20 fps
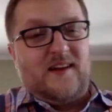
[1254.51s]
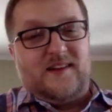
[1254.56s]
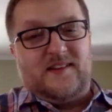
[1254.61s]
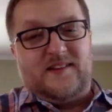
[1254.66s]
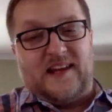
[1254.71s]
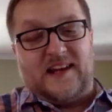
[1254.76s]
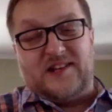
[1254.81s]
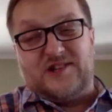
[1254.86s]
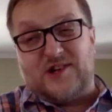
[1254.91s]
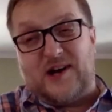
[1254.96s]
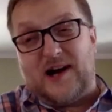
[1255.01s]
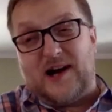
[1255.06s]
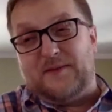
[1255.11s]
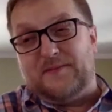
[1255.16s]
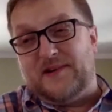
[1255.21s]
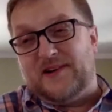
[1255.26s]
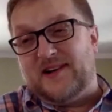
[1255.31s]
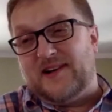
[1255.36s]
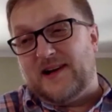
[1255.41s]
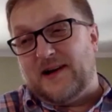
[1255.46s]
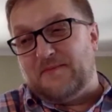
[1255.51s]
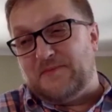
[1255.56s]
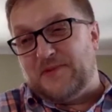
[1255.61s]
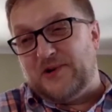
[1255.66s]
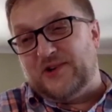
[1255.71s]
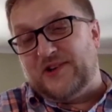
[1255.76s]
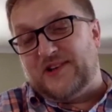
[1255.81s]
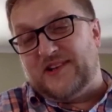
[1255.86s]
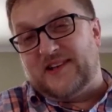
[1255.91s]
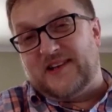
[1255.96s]
day job, I'm
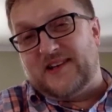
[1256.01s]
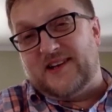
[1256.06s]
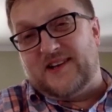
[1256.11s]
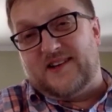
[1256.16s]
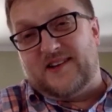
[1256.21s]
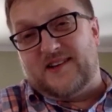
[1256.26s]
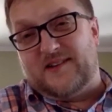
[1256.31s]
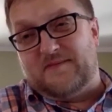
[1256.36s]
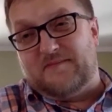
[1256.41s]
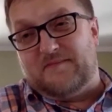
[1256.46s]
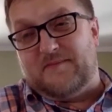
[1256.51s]
building a